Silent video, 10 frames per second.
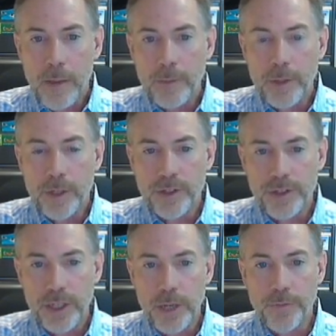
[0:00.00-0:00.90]
you can
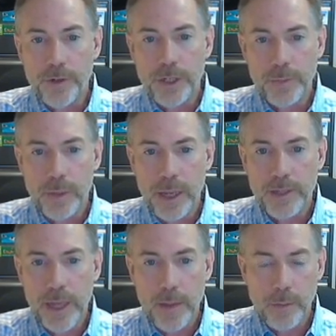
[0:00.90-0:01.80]
see for
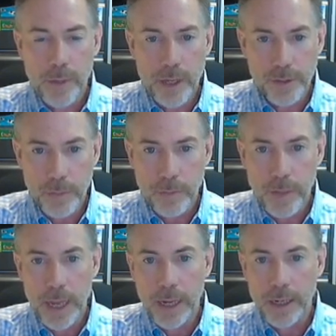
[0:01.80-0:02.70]
displaced abomasum
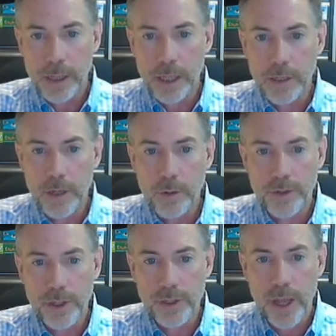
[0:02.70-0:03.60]
and
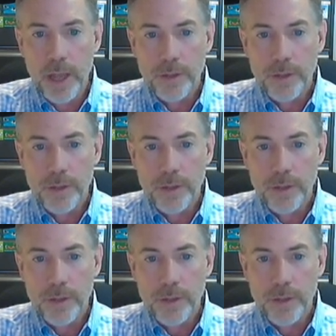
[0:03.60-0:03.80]
ketosis,